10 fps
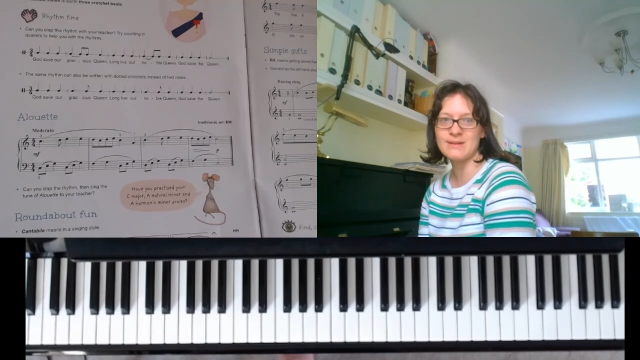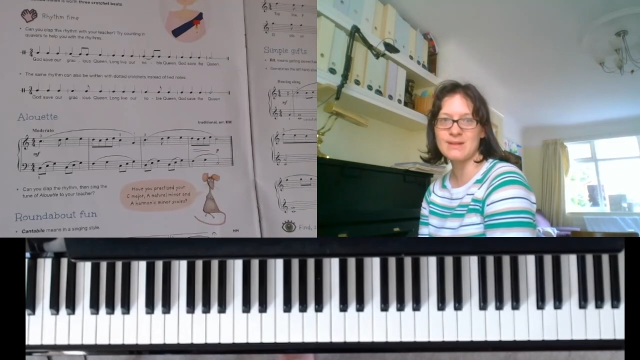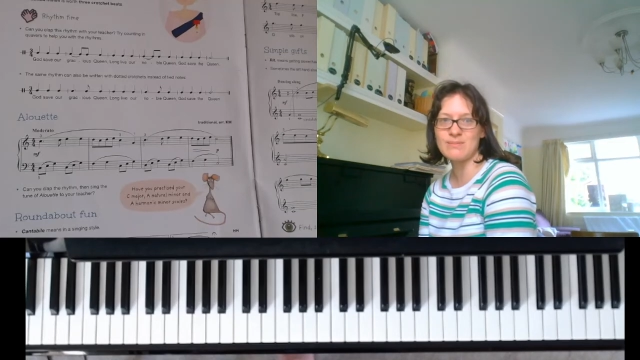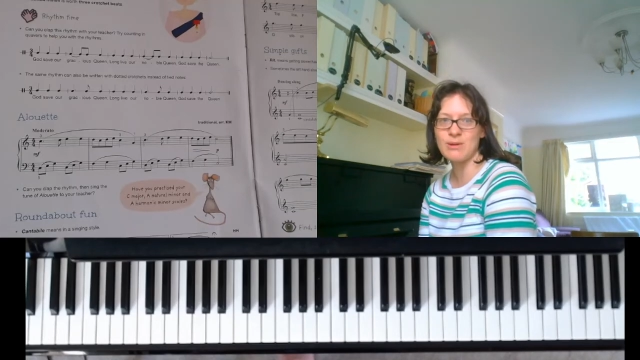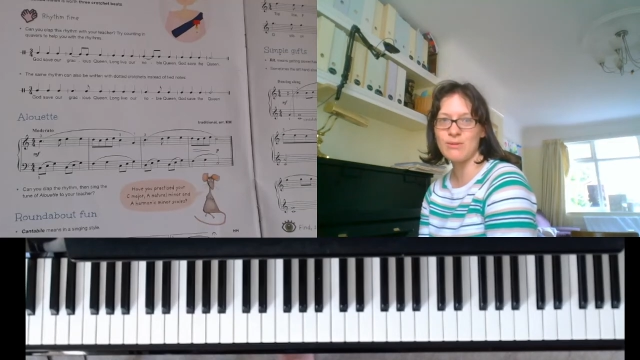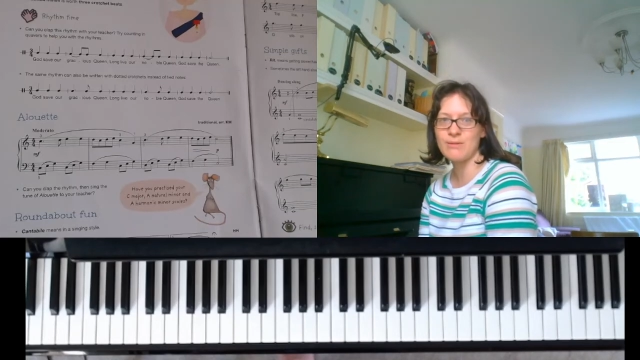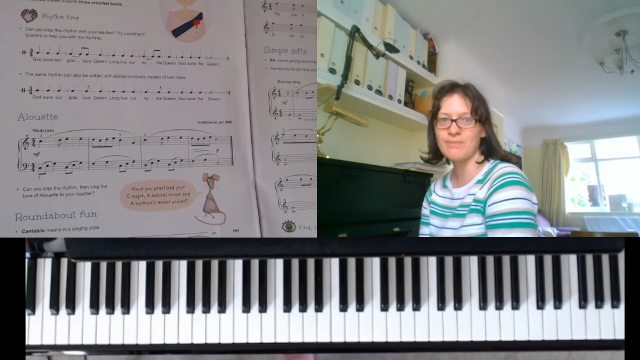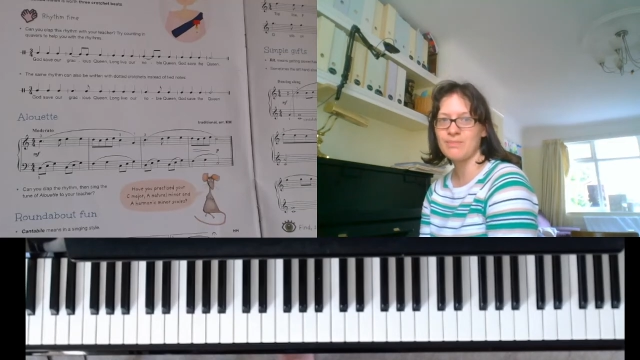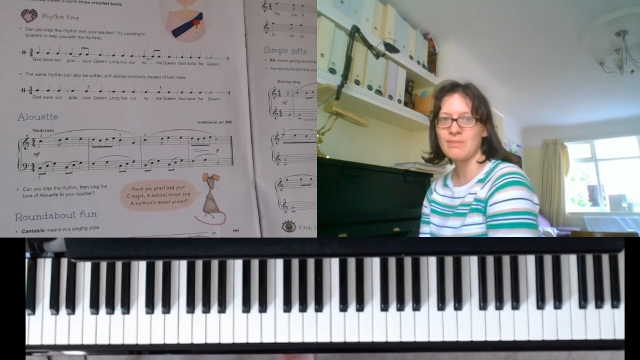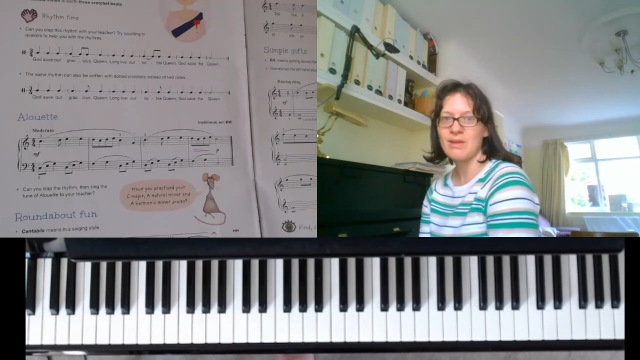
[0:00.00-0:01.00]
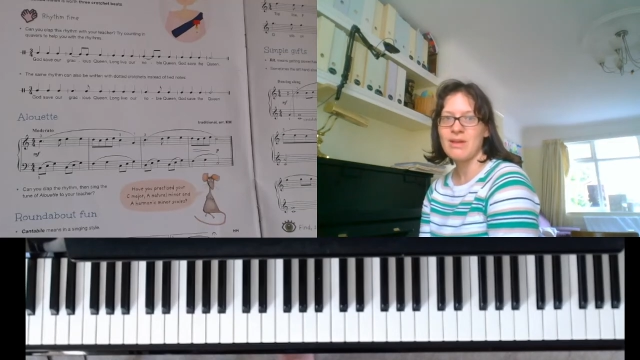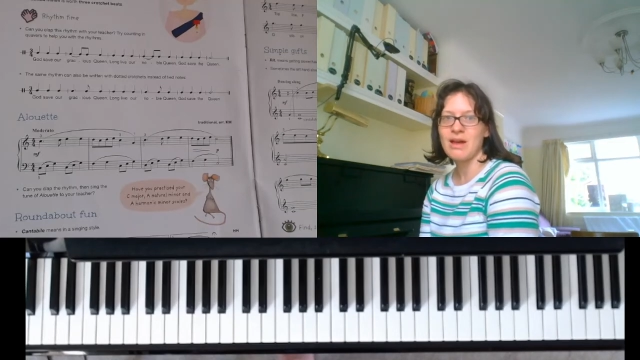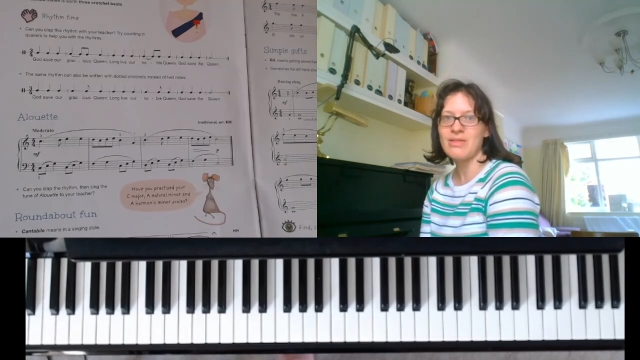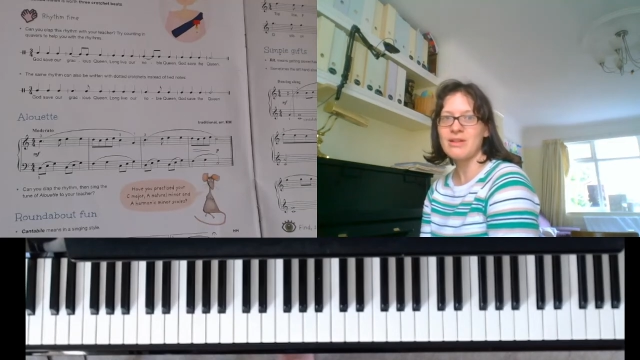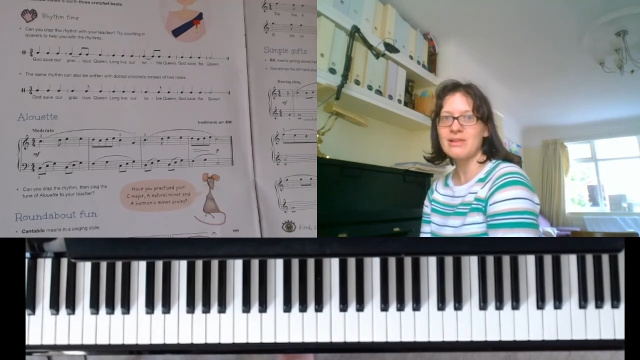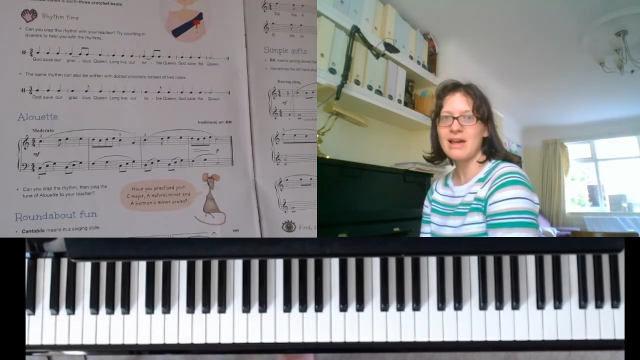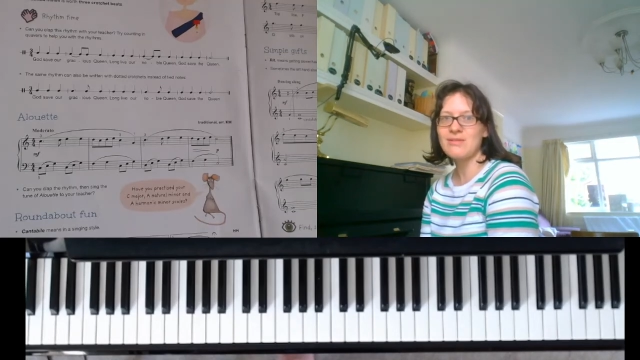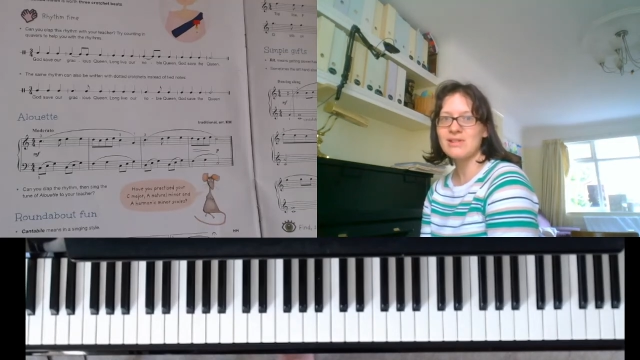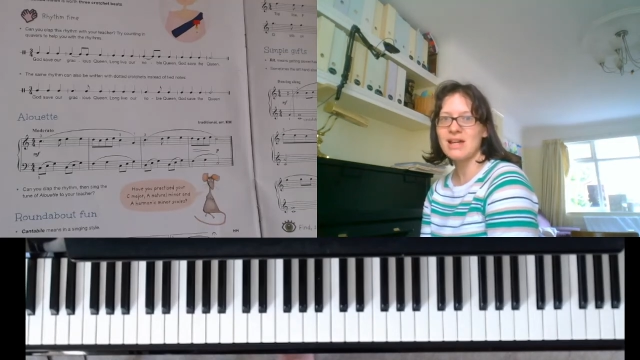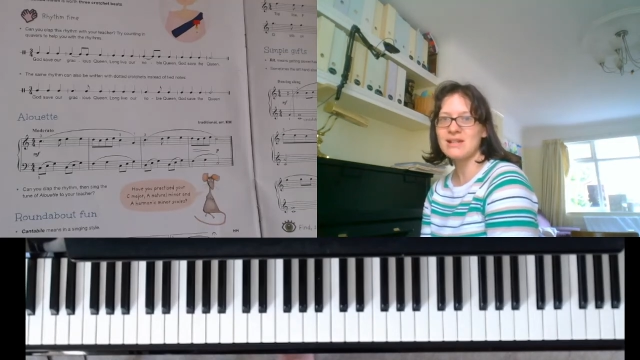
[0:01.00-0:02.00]
smooth. And the
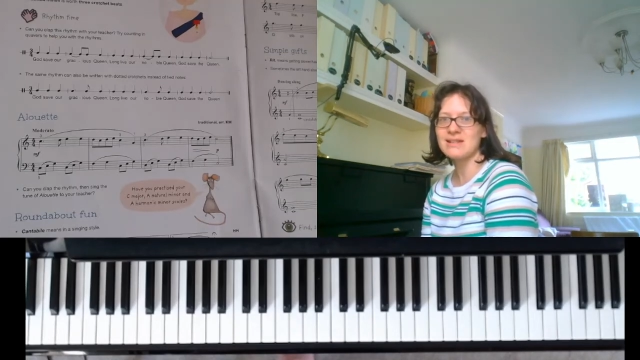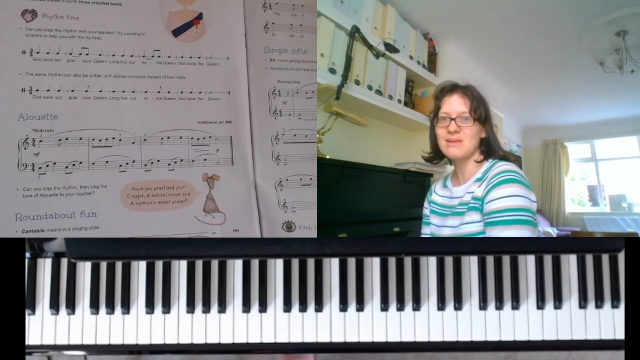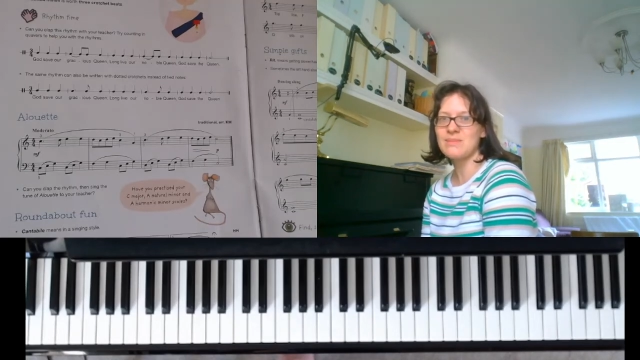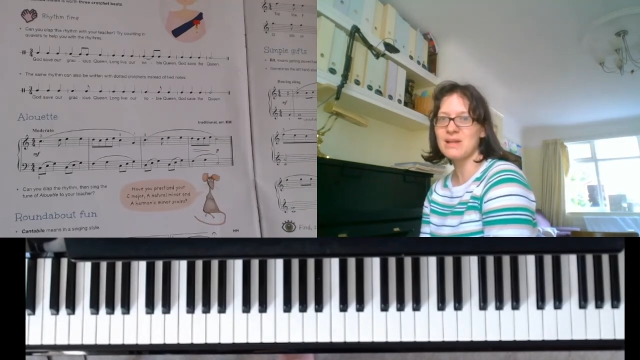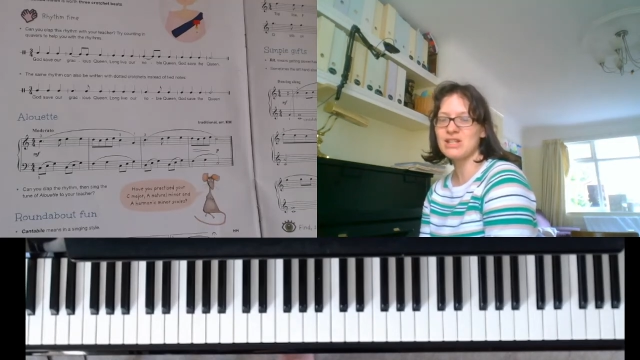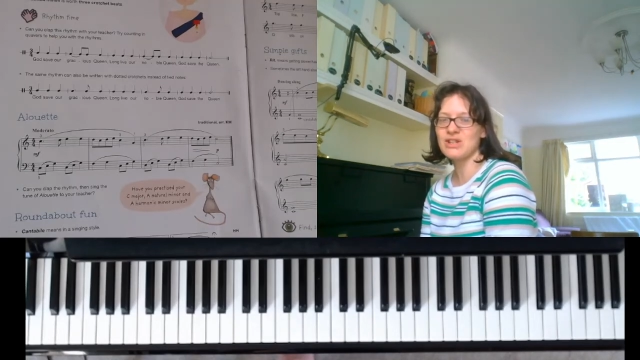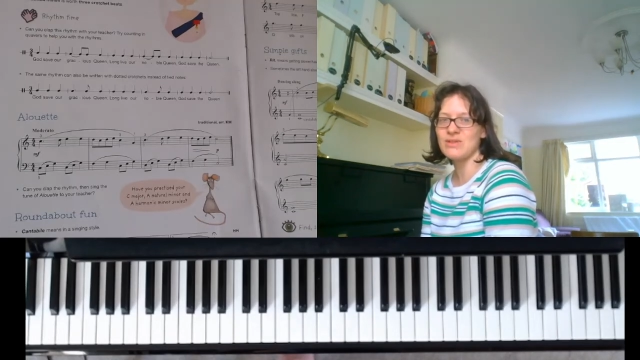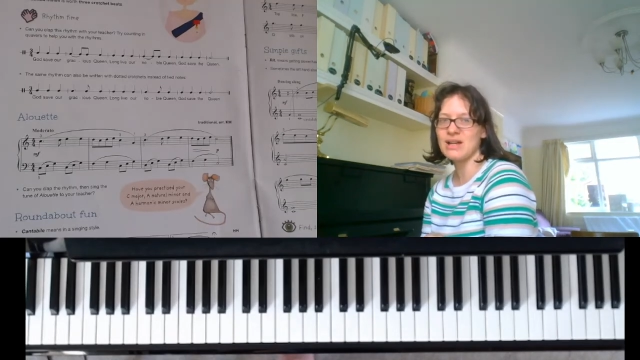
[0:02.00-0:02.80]
left hand has a mixture.